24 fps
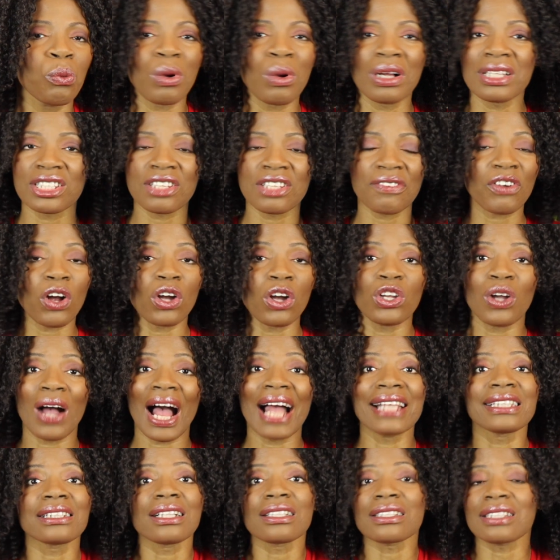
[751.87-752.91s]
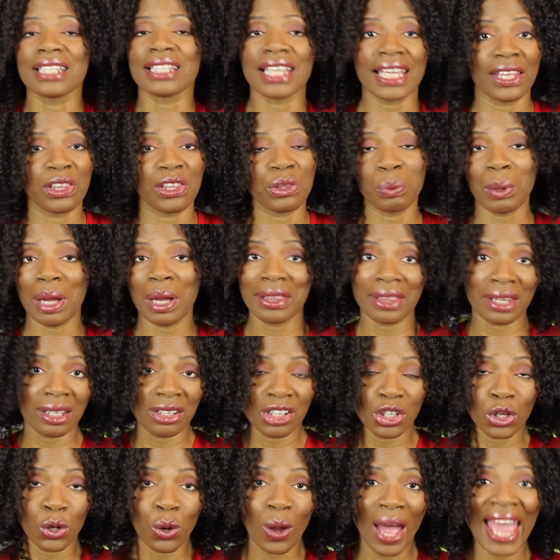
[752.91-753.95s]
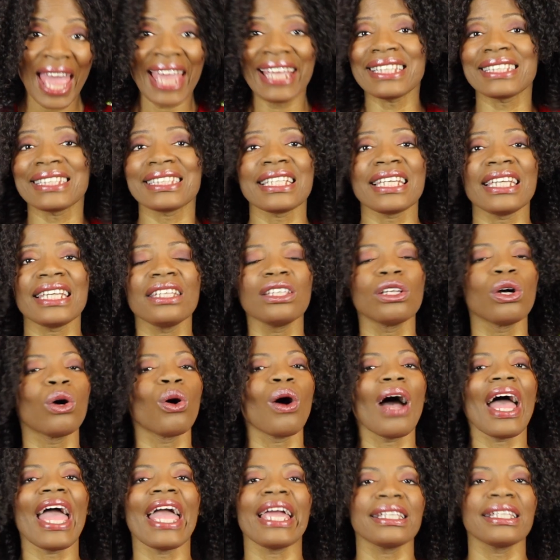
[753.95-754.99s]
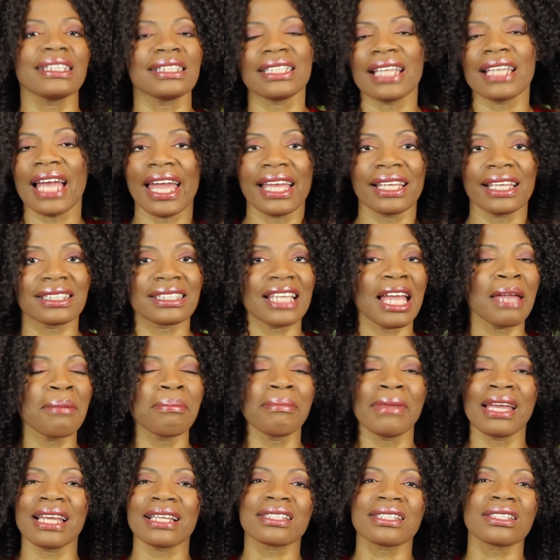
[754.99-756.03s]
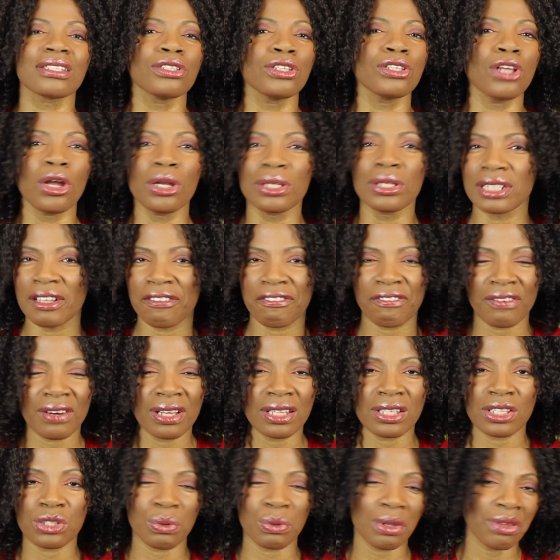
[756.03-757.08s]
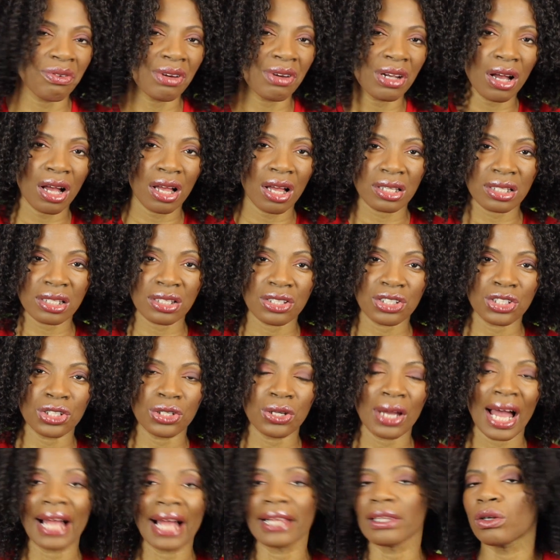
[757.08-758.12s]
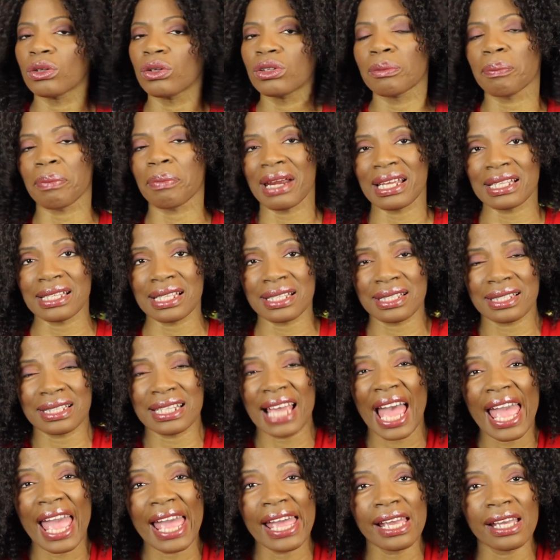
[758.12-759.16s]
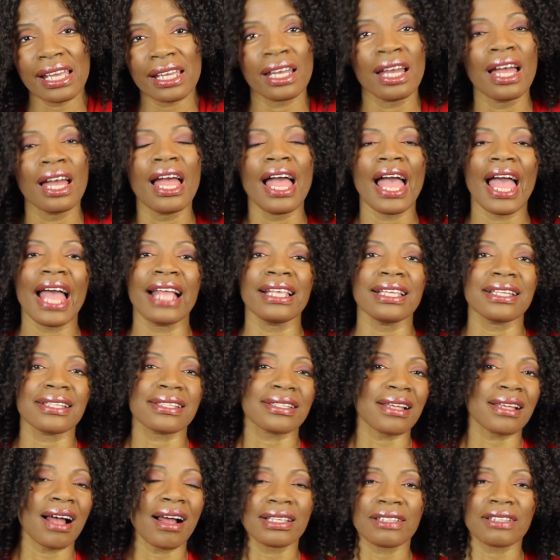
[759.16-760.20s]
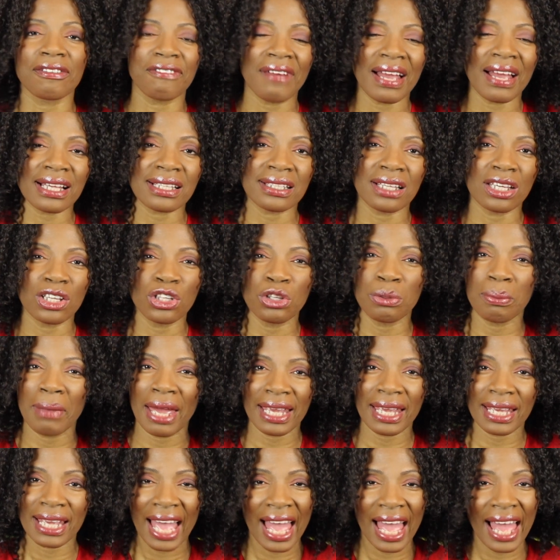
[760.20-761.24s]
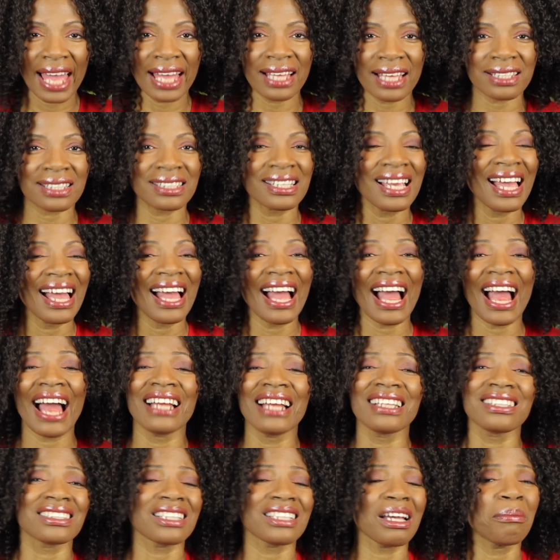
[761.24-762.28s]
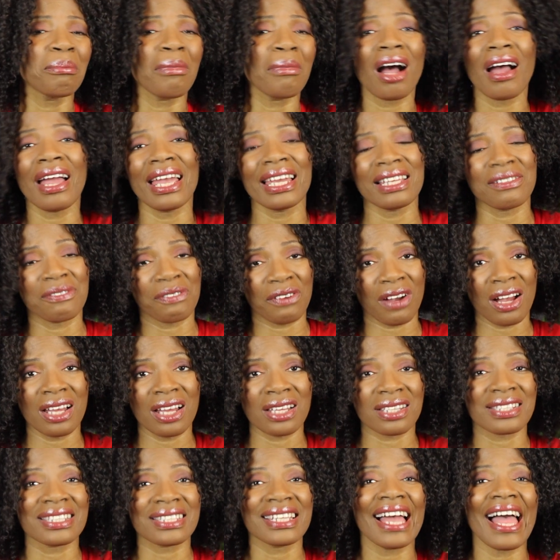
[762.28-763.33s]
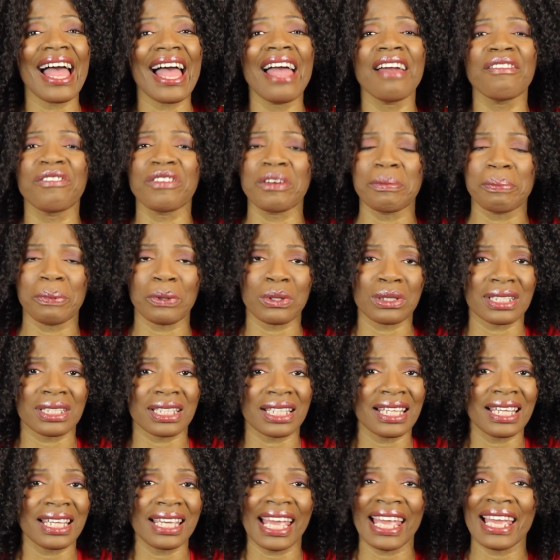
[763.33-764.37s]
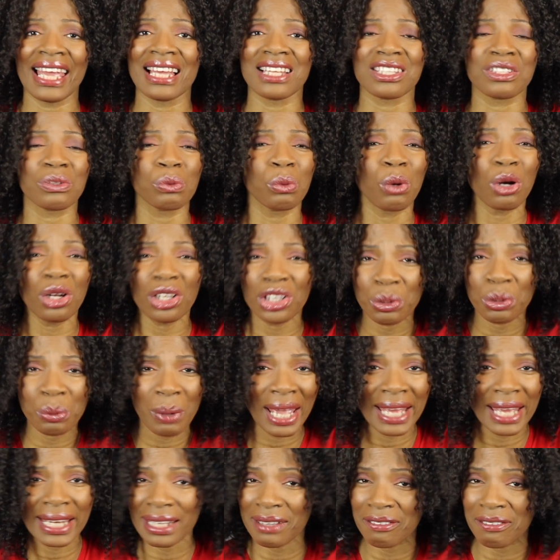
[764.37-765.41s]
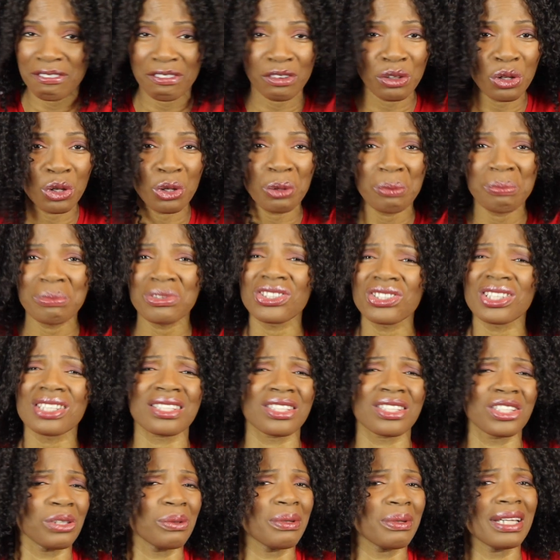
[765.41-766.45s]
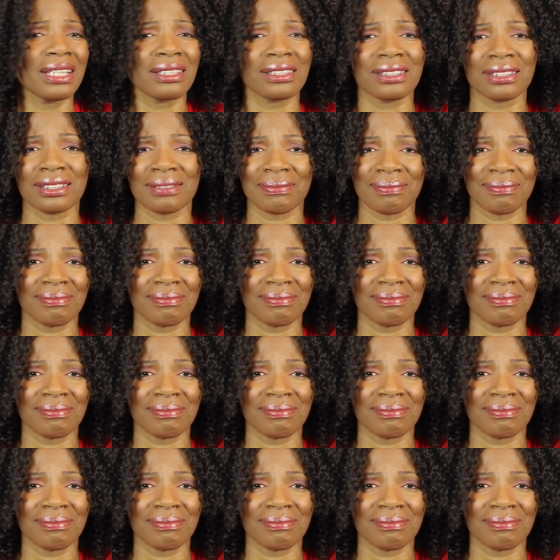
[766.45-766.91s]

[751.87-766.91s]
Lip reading: Once you've got your adult teeth, whether you're 18 or 88, it makes no difference with regards to how long the braces take, any side effects that you may get. And my advice to everybody is, what are you waiting for? Just do it.